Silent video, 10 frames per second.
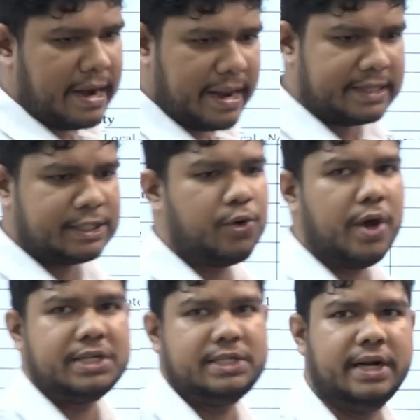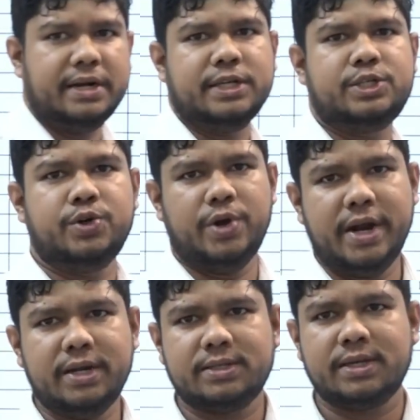Next question,
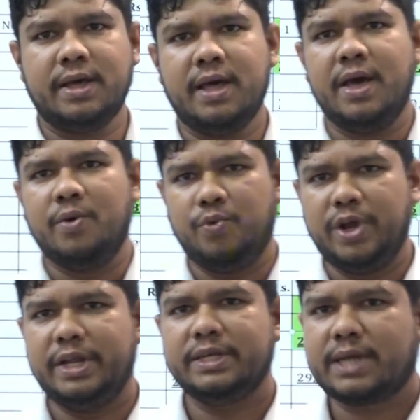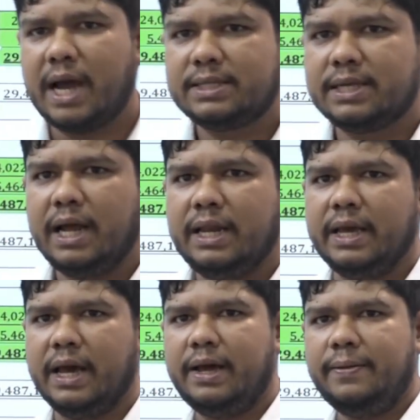students, we discussed
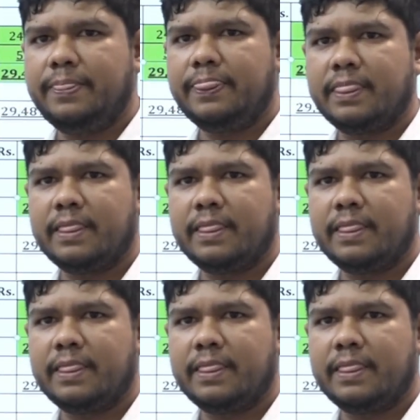earlier